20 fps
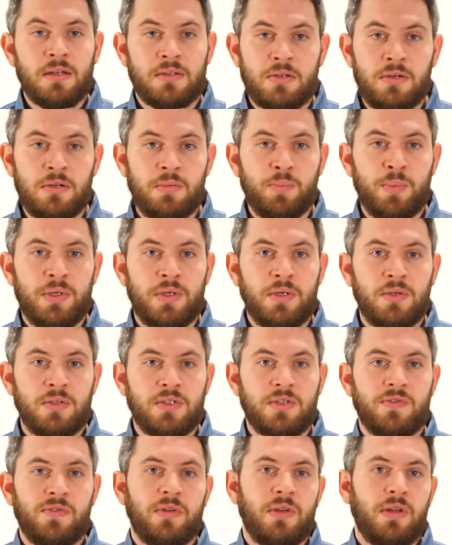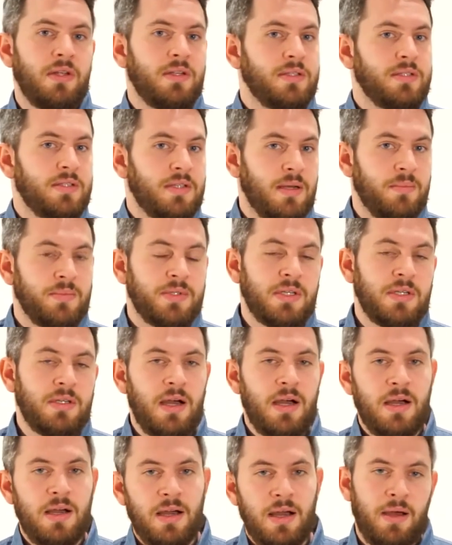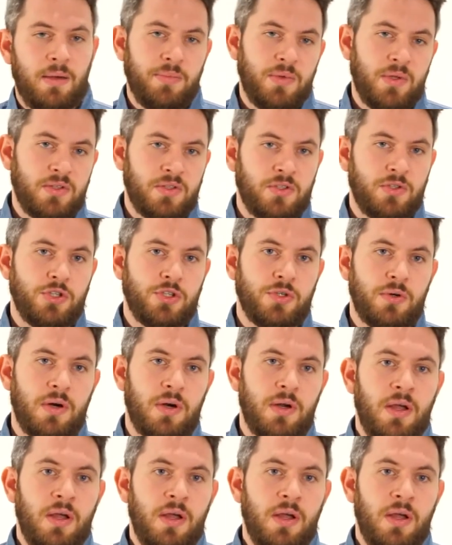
that could be useful, and some said, I'm not so sure.